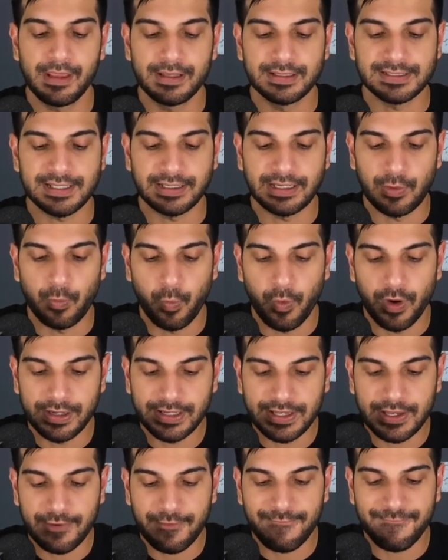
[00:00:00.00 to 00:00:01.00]
Signed a
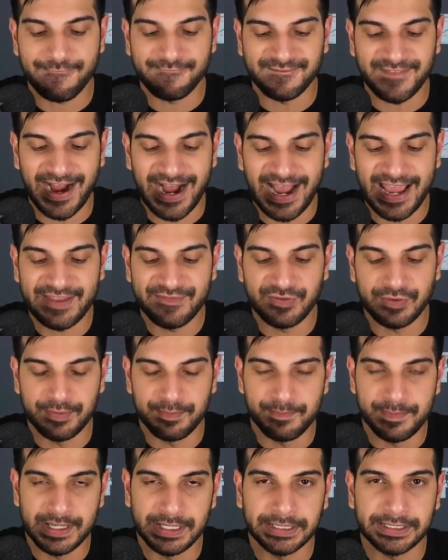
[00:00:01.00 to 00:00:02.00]
one-year, $5
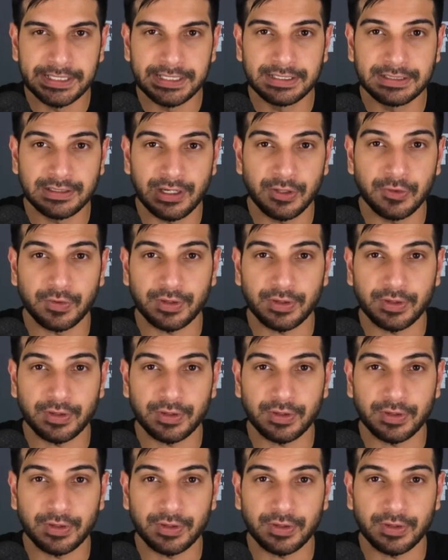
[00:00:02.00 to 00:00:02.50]
million